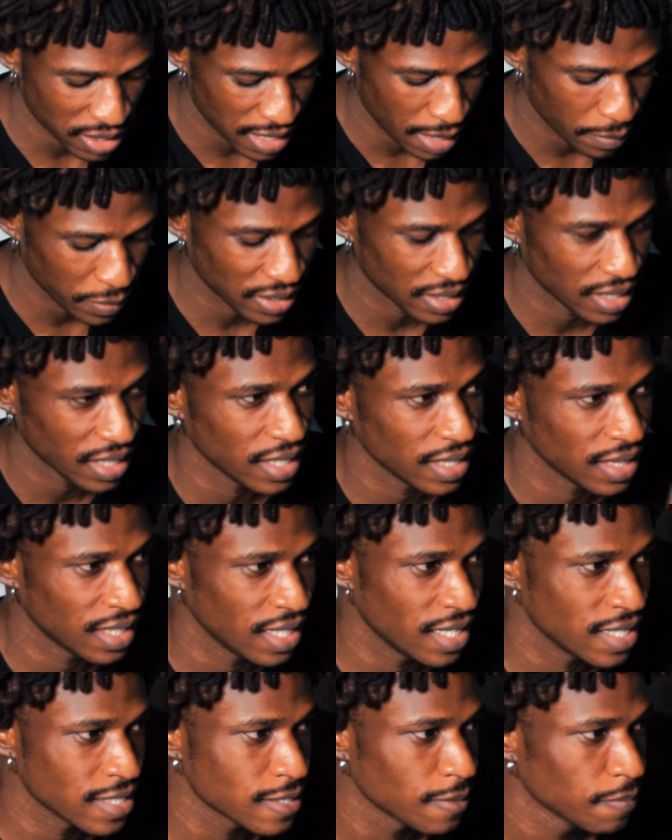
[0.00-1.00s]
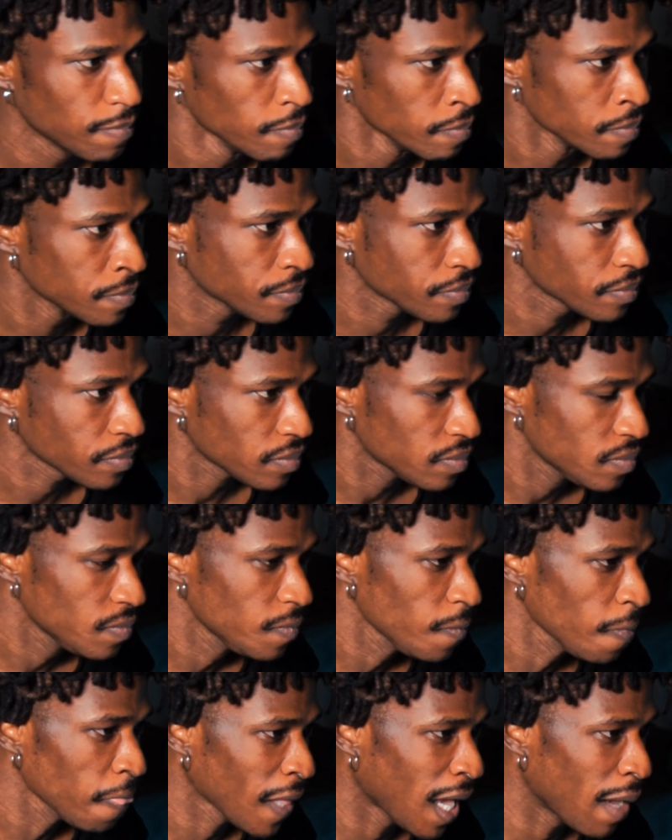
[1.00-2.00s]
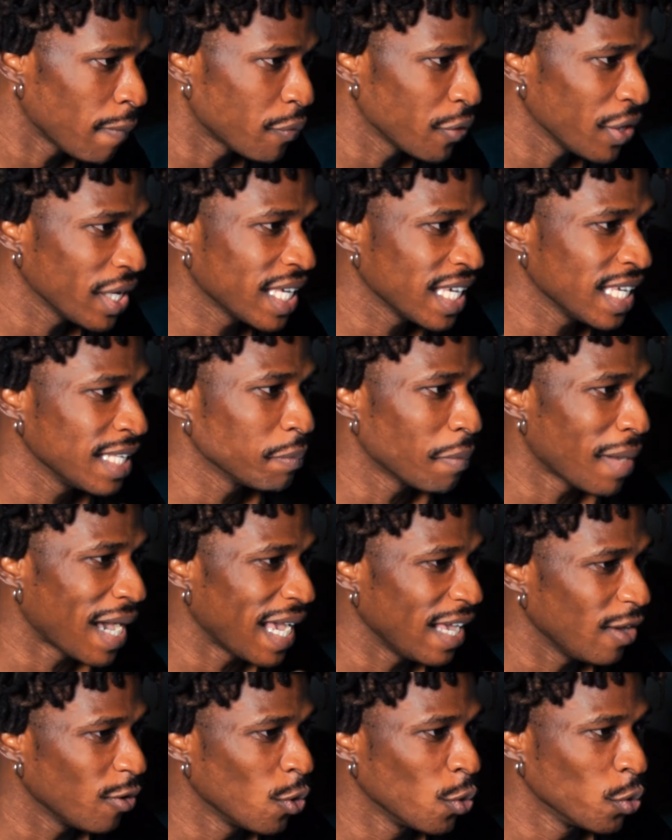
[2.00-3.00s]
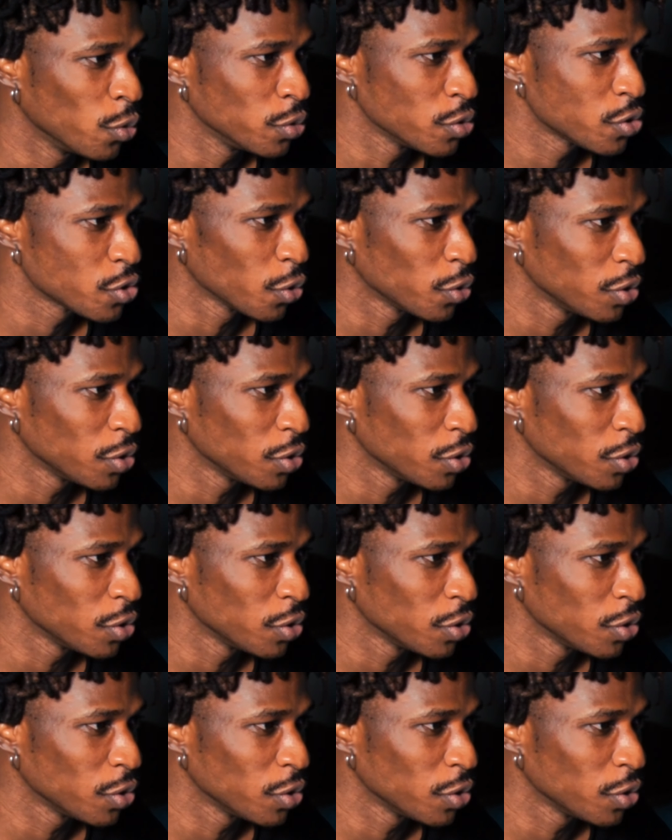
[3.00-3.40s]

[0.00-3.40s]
let me delete this and bring in my own. So